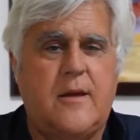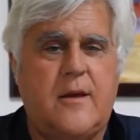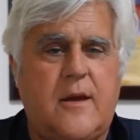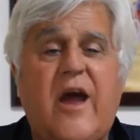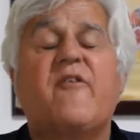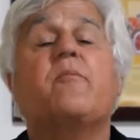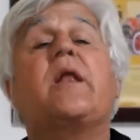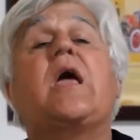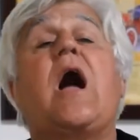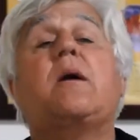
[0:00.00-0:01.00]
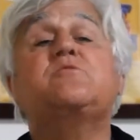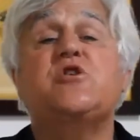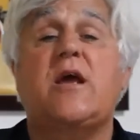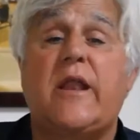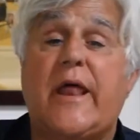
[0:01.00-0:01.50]
Hi, everybody. I'm Jay
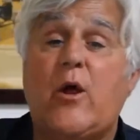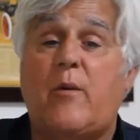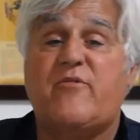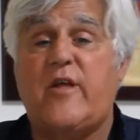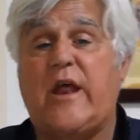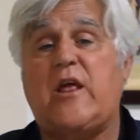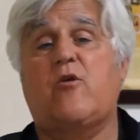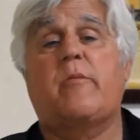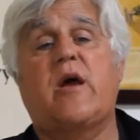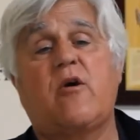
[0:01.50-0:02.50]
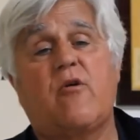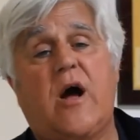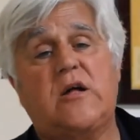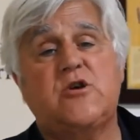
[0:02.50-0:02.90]
Leno. I'm standing here in my garage